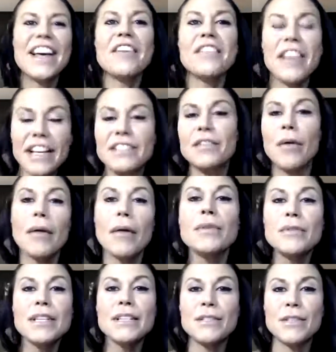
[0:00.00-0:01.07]
Okay, so I'm
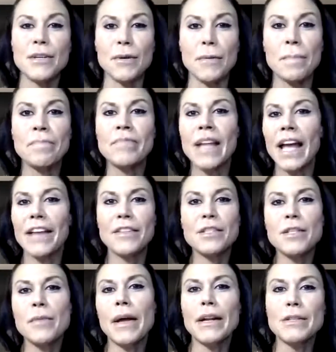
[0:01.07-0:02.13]
using Zoom, and
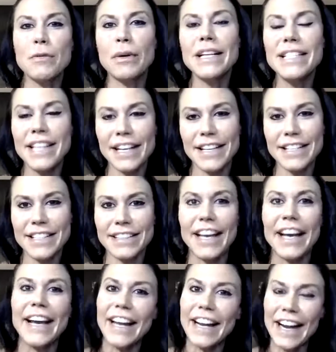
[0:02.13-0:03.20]
there's about a 20-second
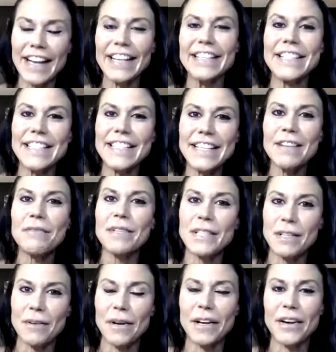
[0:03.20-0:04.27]
delay, and I can see what's
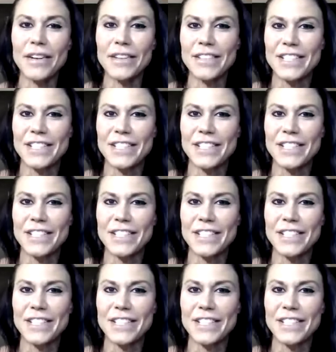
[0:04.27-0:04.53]
going on.